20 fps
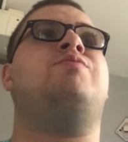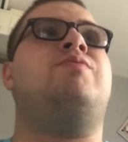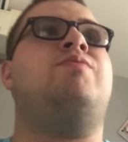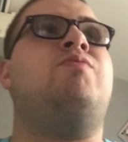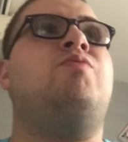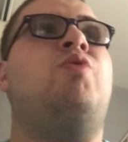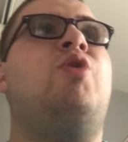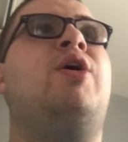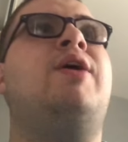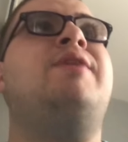
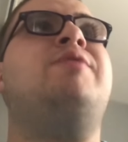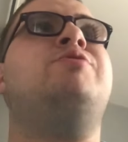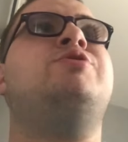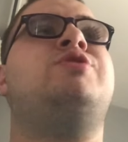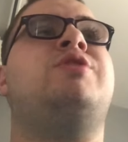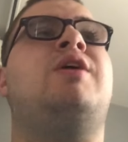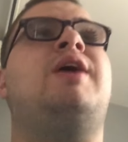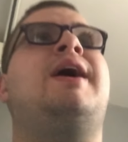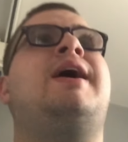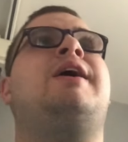what it was
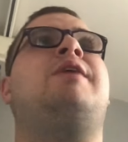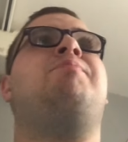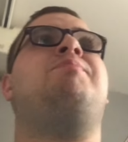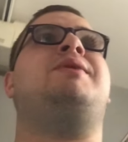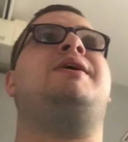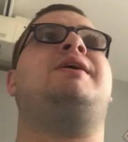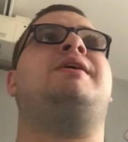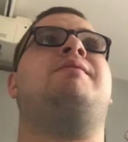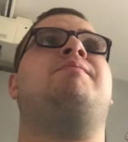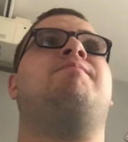like
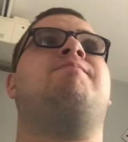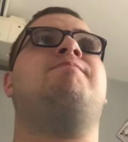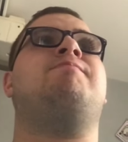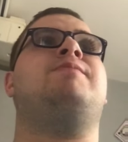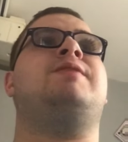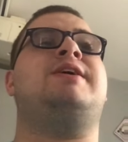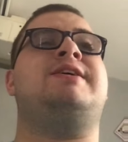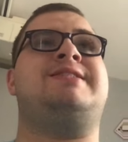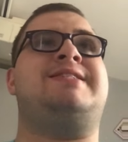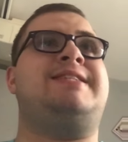being
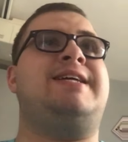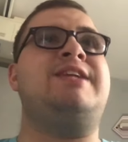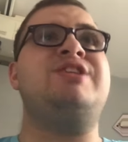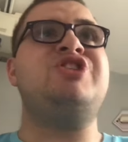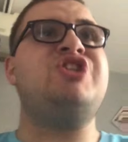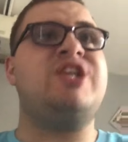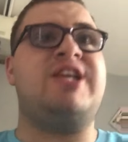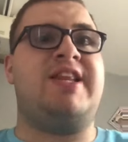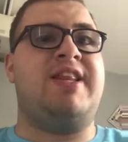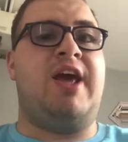
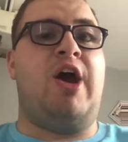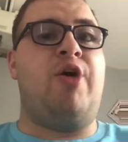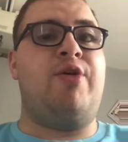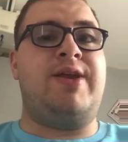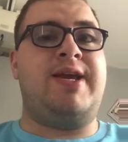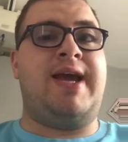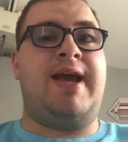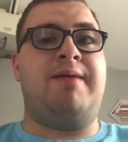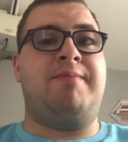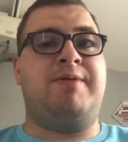essentially the only
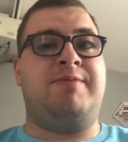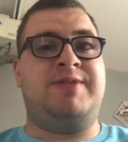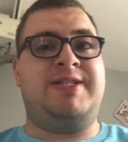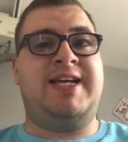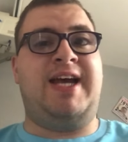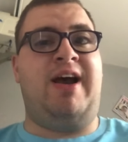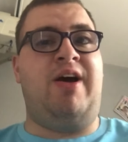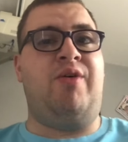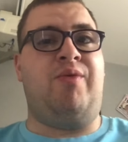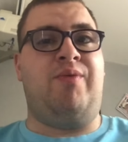game in
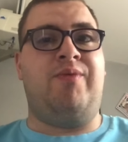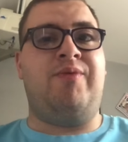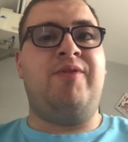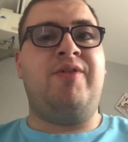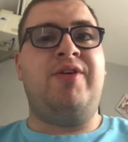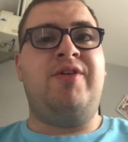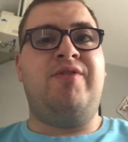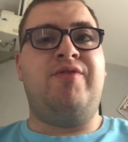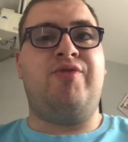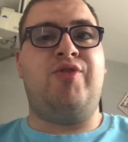town
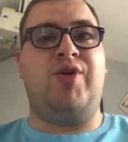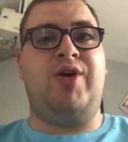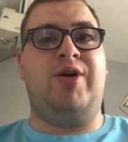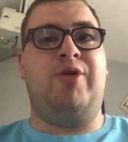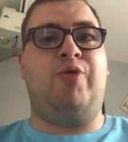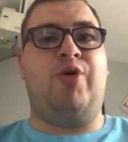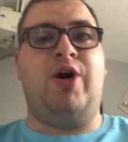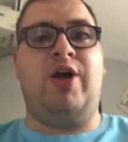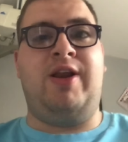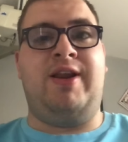for a little
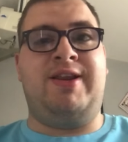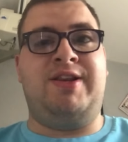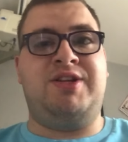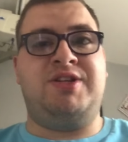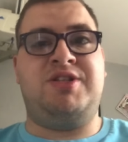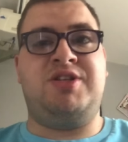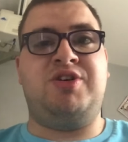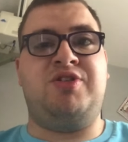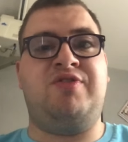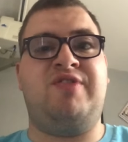while in the
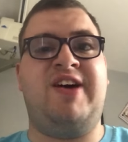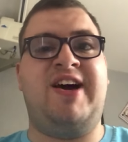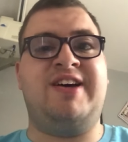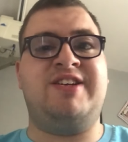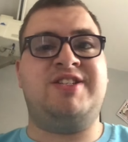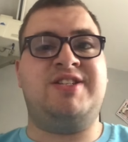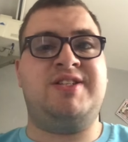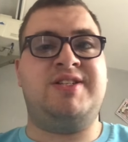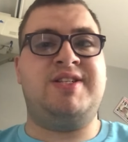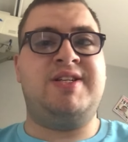
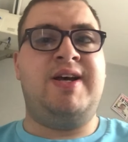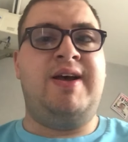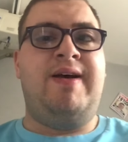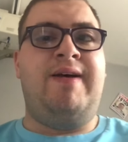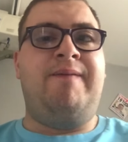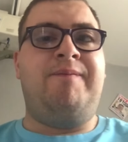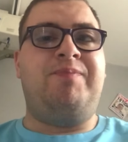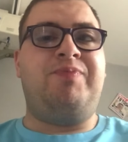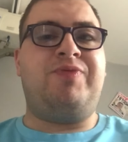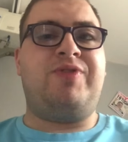2000s,
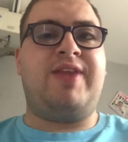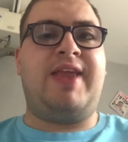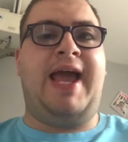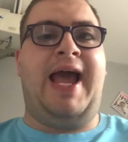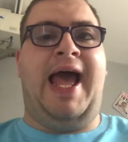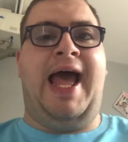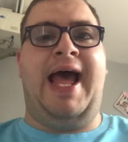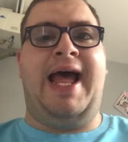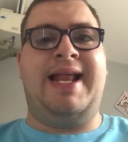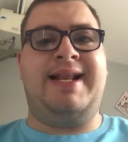
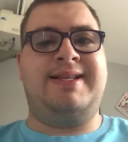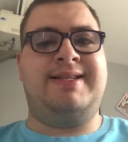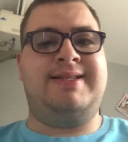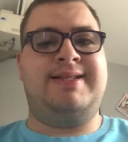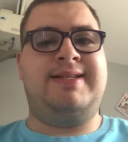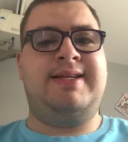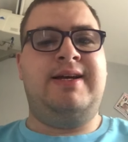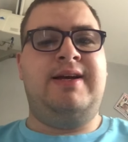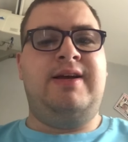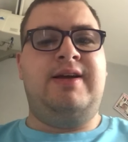
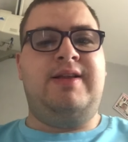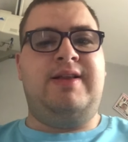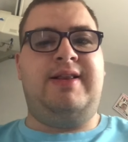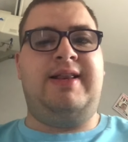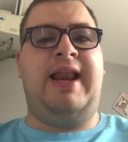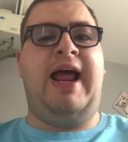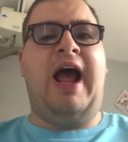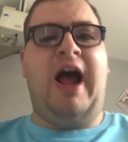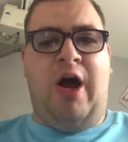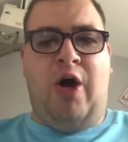and
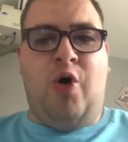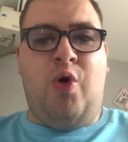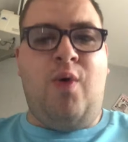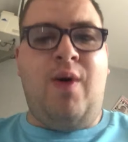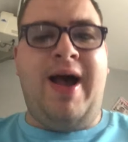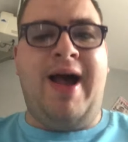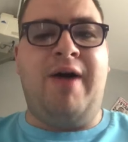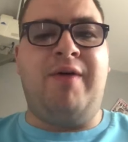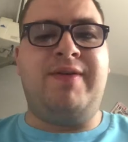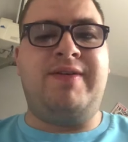now
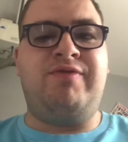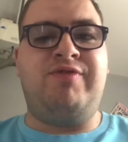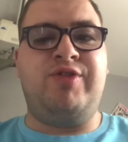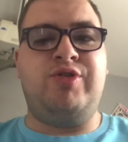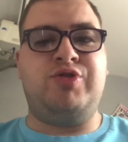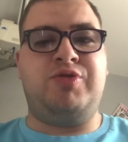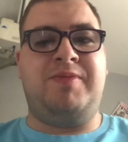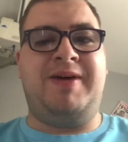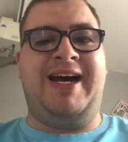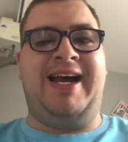how he
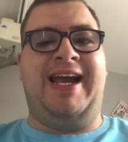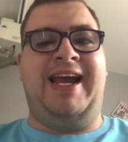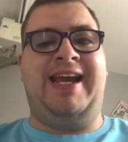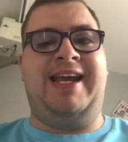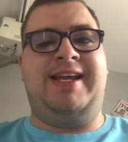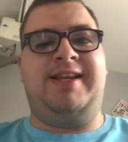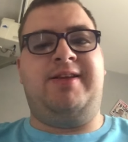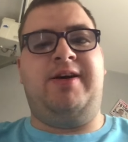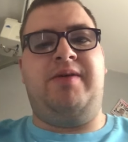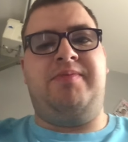feels about
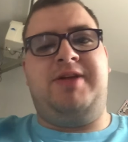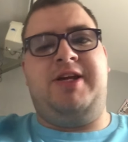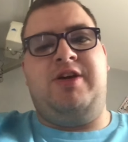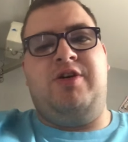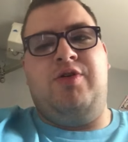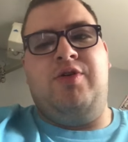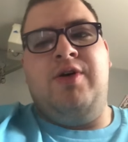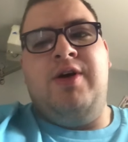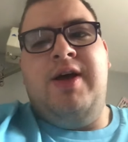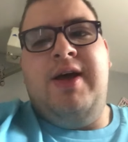
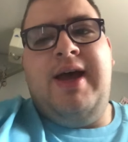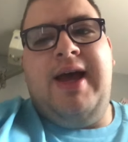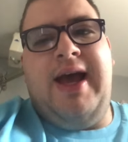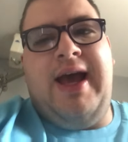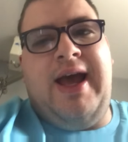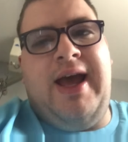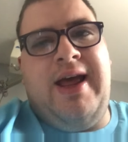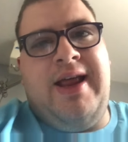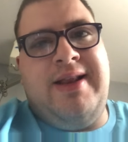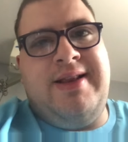AEW
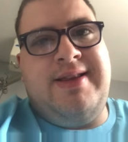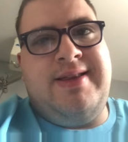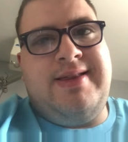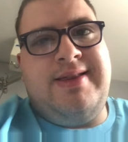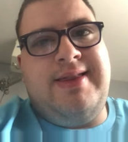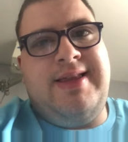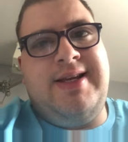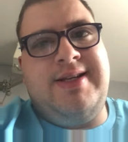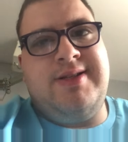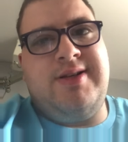and
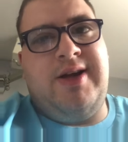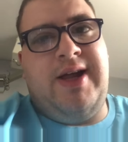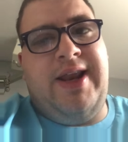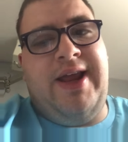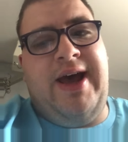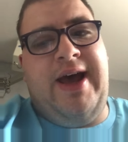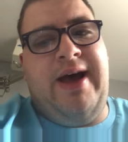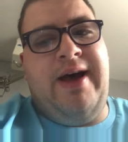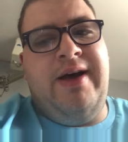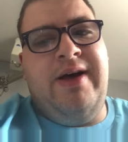things like
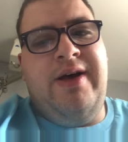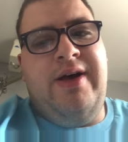that.